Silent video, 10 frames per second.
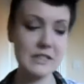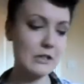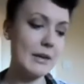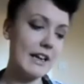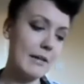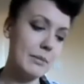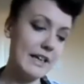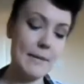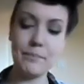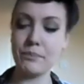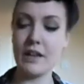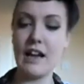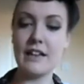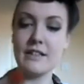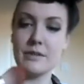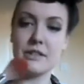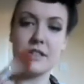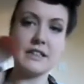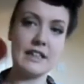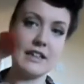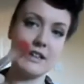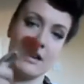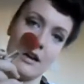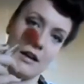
still make it, but yeah. And I'm just using